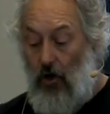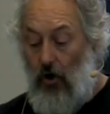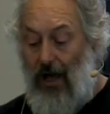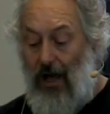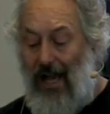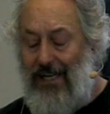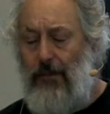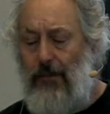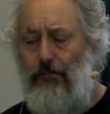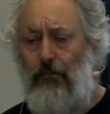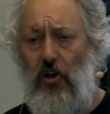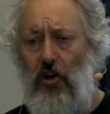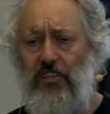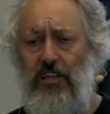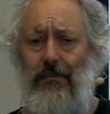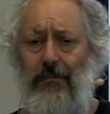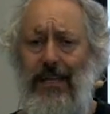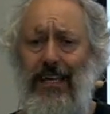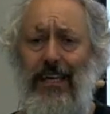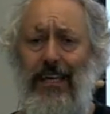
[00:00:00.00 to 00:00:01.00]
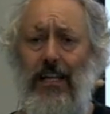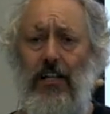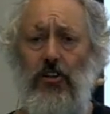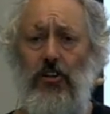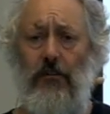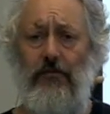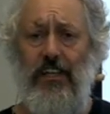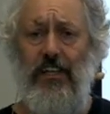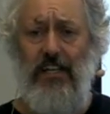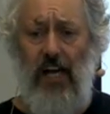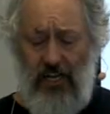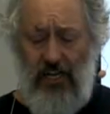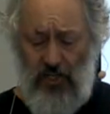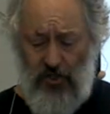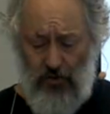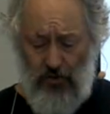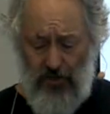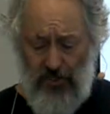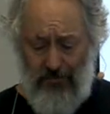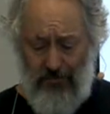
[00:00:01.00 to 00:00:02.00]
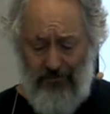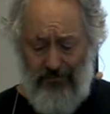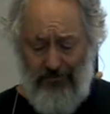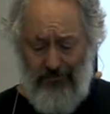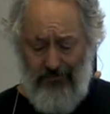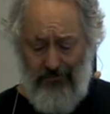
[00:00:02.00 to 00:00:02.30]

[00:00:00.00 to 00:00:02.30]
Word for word: or had it possibly killed off the dinosaurs.